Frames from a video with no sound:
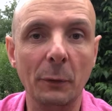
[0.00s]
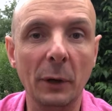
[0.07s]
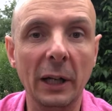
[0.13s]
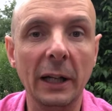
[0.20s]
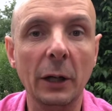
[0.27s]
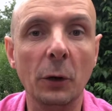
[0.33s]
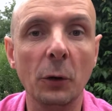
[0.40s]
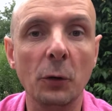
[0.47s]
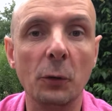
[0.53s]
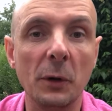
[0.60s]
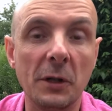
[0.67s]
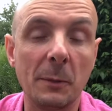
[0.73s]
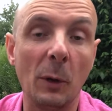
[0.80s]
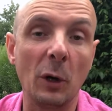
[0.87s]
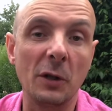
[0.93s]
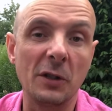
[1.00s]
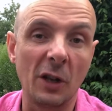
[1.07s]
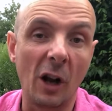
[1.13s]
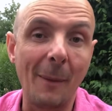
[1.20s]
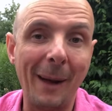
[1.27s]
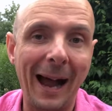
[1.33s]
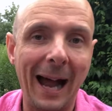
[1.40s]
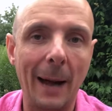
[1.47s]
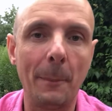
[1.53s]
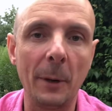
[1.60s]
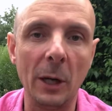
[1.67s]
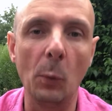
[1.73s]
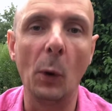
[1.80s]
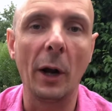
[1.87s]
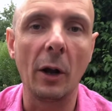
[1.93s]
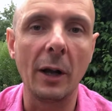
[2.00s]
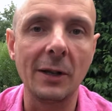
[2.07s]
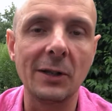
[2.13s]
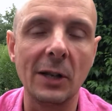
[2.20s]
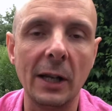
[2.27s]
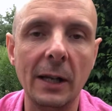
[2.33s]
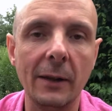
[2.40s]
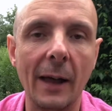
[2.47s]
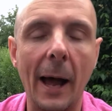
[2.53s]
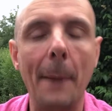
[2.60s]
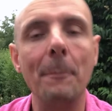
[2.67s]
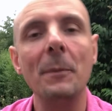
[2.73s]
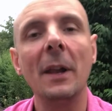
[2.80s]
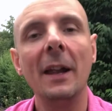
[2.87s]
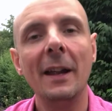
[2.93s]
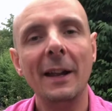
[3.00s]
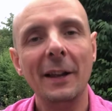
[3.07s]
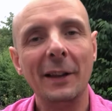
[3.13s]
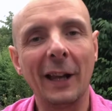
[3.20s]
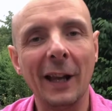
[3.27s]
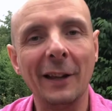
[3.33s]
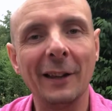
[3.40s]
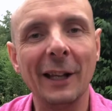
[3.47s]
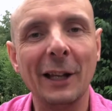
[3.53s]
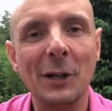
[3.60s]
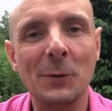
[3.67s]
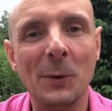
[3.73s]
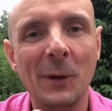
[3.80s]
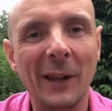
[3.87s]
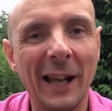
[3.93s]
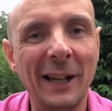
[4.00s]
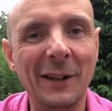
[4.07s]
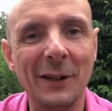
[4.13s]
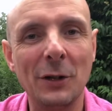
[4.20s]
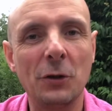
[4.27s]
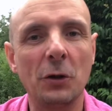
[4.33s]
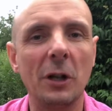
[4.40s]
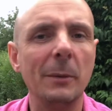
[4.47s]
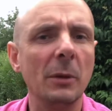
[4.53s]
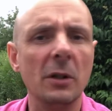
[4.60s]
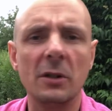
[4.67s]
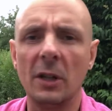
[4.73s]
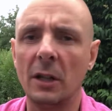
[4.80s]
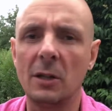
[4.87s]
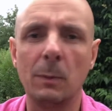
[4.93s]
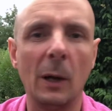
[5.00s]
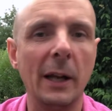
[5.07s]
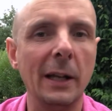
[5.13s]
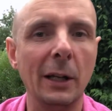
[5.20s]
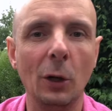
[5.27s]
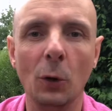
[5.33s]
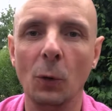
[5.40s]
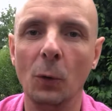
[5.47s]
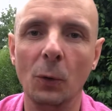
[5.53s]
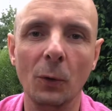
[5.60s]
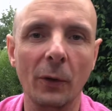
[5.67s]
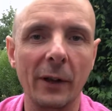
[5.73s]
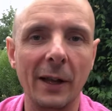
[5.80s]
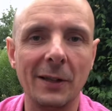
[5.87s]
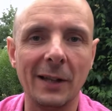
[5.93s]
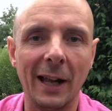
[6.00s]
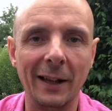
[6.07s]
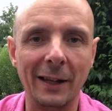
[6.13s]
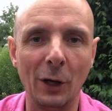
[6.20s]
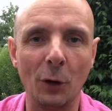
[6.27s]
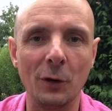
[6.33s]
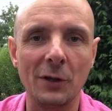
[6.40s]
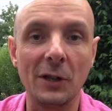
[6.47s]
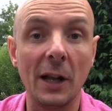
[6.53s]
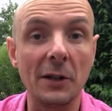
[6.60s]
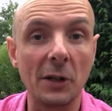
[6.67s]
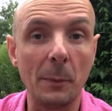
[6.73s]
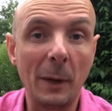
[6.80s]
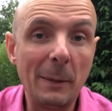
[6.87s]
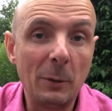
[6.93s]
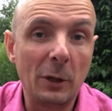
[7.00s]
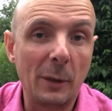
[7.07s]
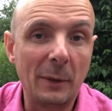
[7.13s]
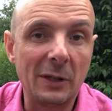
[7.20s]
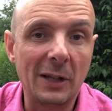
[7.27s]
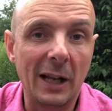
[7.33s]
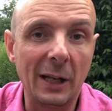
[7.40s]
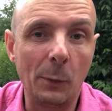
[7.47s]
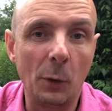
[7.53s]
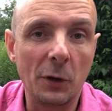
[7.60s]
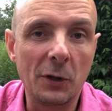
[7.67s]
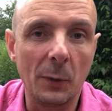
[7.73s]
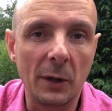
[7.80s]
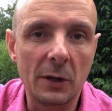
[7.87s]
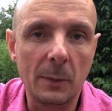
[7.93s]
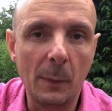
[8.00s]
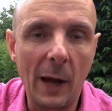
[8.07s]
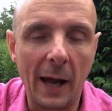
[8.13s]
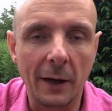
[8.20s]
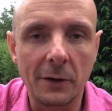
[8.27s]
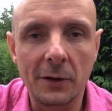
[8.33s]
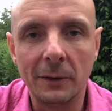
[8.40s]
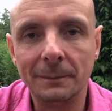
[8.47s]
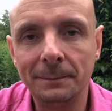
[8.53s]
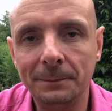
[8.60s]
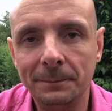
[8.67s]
really good response, and I'm happy when I see that. The key thing is with any of these treatments, explaining all this at the onset so people know exactly what to expect.